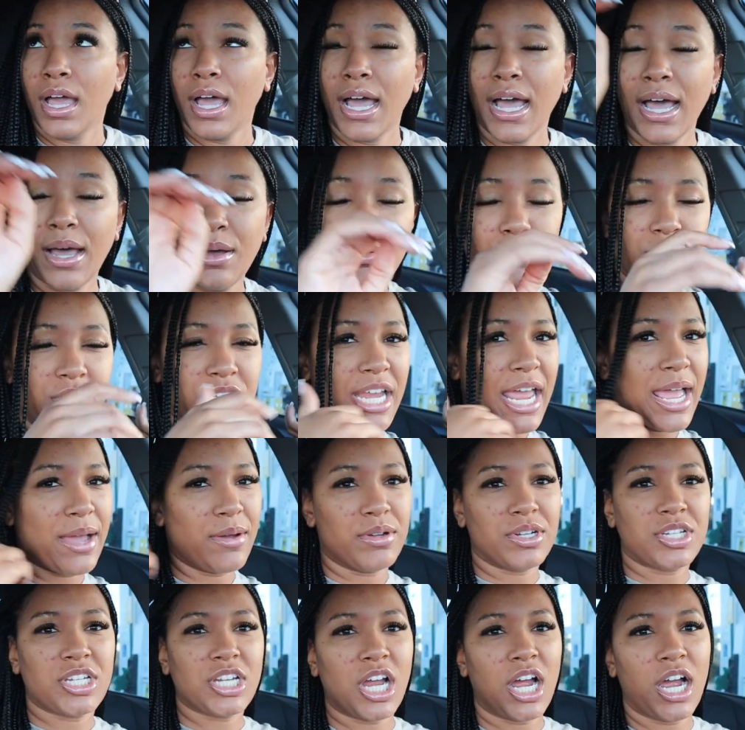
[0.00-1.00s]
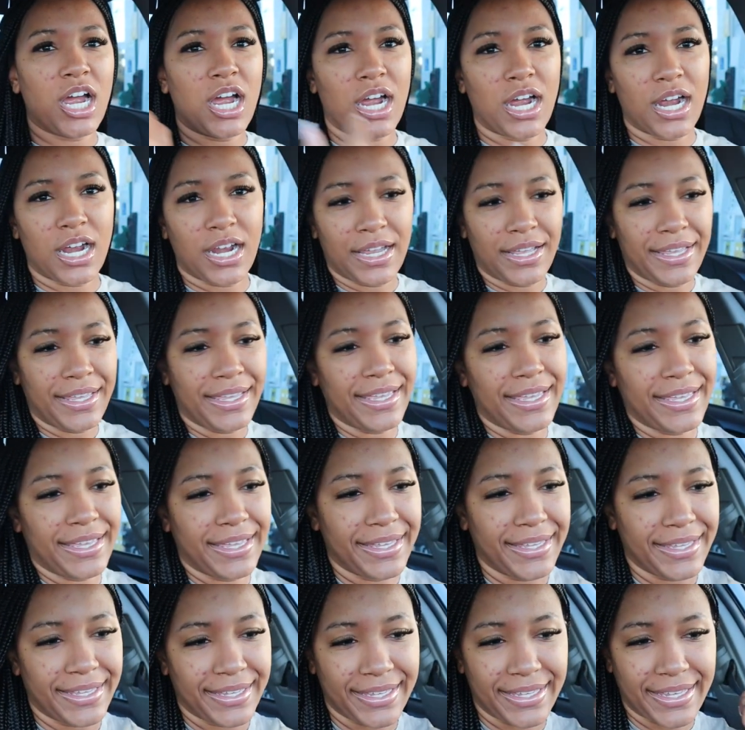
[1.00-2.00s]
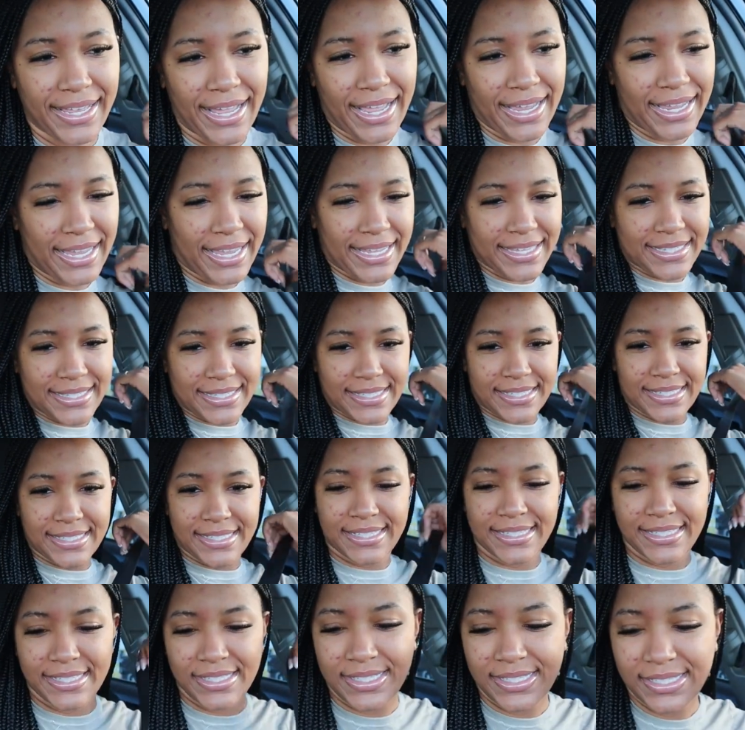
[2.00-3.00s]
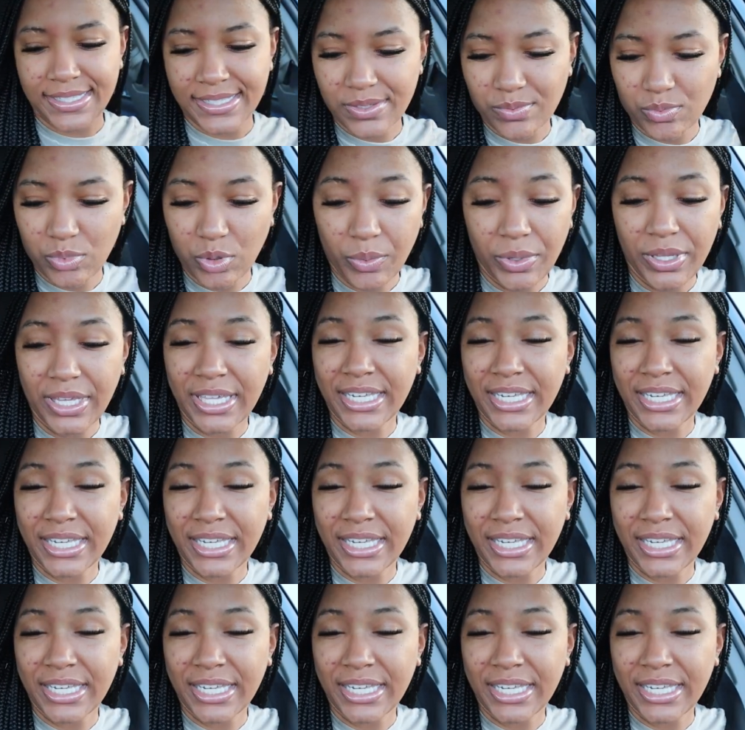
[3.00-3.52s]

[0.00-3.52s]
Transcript: I will chat with y'all, I guess, when we